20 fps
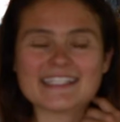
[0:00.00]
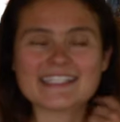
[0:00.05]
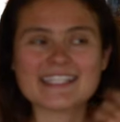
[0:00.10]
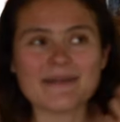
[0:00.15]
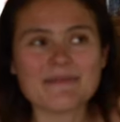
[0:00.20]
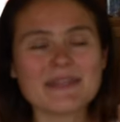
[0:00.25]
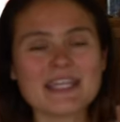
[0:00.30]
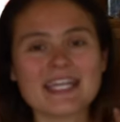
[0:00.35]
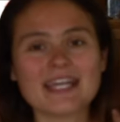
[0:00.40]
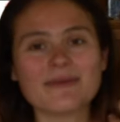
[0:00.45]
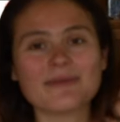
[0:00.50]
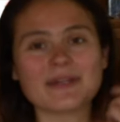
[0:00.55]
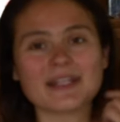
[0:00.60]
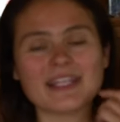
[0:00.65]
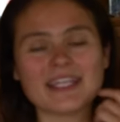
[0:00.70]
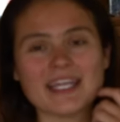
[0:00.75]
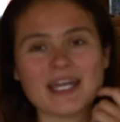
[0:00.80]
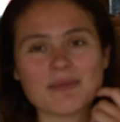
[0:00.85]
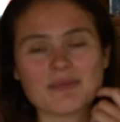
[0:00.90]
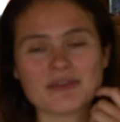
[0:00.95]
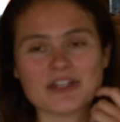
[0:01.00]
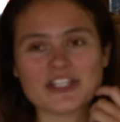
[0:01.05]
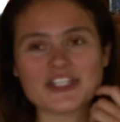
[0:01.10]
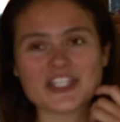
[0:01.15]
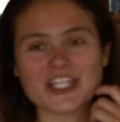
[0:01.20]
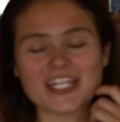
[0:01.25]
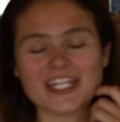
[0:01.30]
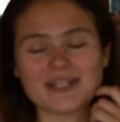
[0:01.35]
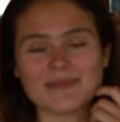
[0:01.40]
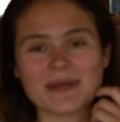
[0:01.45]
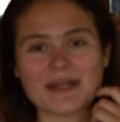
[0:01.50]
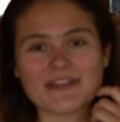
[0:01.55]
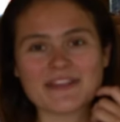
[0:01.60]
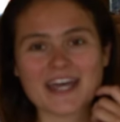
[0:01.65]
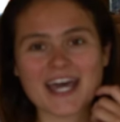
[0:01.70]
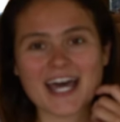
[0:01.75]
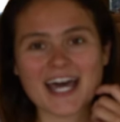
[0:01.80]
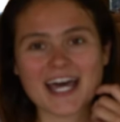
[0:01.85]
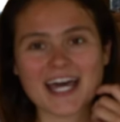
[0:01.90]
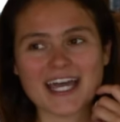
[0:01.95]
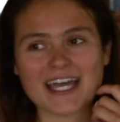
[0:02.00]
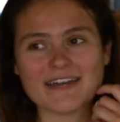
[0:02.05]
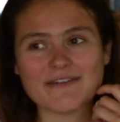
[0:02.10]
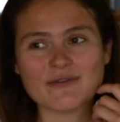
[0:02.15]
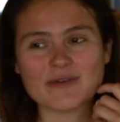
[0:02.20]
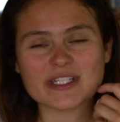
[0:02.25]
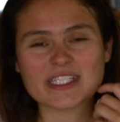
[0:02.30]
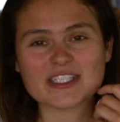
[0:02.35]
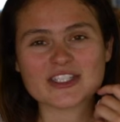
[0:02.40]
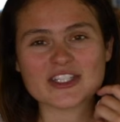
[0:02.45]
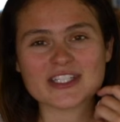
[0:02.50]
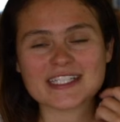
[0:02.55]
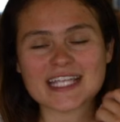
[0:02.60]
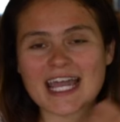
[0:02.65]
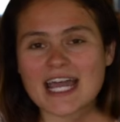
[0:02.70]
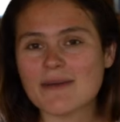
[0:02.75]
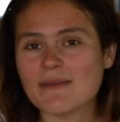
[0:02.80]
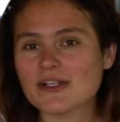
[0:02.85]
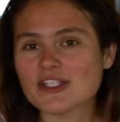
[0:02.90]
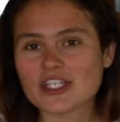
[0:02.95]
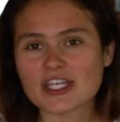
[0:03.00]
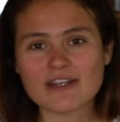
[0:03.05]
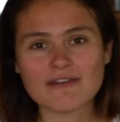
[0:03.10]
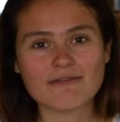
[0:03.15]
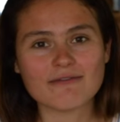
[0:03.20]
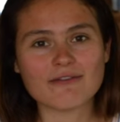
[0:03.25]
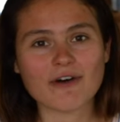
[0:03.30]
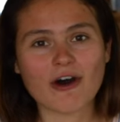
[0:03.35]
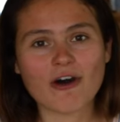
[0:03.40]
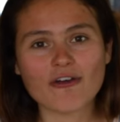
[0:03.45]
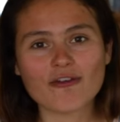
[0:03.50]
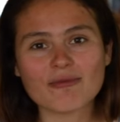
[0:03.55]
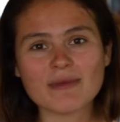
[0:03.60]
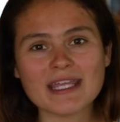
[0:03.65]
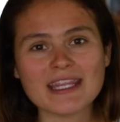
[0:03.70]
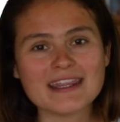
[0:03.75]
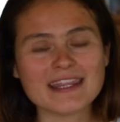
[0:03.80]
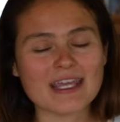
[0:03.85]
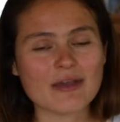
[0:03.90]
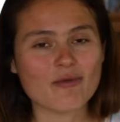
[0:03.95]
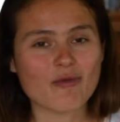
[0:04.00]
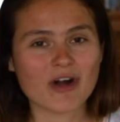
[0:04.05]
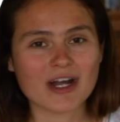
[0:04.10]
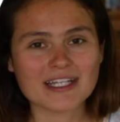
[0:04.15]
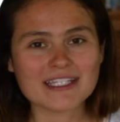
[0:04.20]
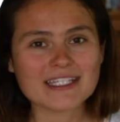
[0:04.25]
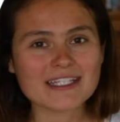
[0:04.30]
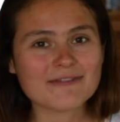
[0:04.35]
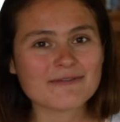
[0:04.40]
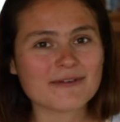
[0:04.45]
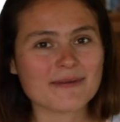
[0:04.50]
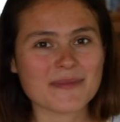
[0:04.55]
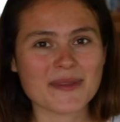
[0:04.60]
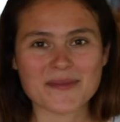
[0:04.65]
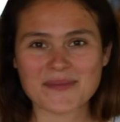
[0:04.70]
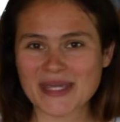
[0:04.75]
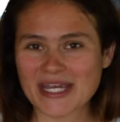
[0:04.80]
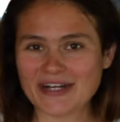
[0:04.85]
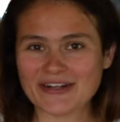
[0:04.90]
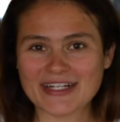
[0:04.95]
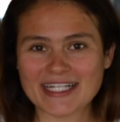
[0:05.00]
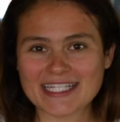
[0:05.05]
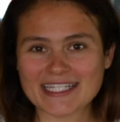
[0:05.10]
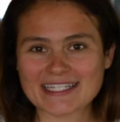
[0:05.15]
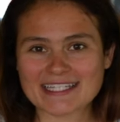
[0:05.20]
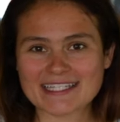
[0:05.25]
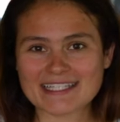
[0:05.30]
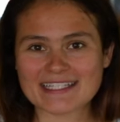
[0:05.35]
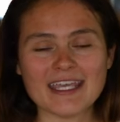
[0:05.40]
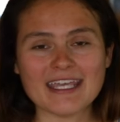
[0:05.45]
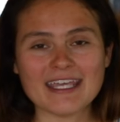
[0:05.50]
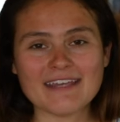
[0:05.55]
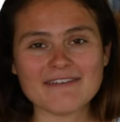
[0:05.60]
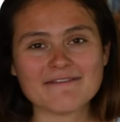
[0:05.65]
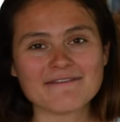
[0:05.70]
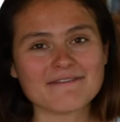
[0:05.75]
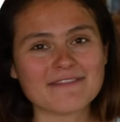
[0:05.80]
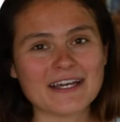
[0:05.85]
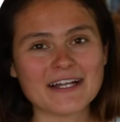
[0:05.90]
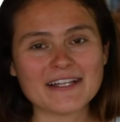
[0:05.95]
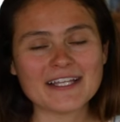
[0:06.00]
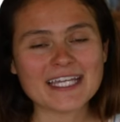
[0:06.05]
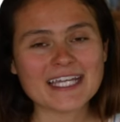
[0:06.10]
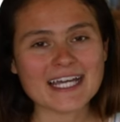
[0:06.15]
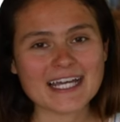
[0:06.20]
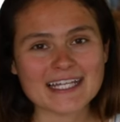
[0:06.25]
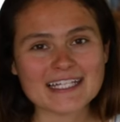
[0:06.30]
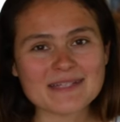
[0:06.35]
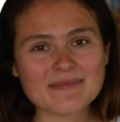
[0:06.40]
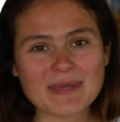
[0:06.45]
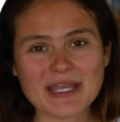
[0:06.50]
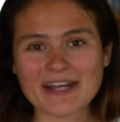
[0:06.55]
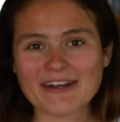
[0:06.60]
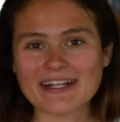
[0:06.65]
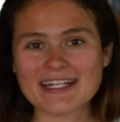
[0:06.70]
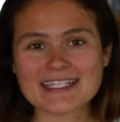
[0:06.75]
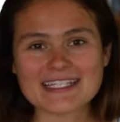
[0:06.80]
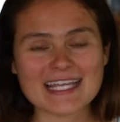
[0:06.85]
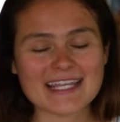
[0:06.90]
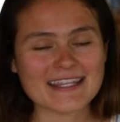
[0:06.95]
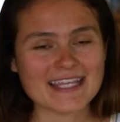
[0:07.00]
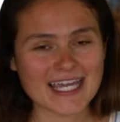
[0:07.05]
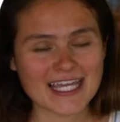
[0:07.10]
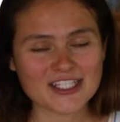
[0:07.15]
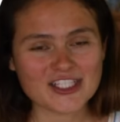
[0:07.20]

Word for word: Something I really appreciated about the Hive was just how much involvement they wanted from the parents. It felt like us parents and the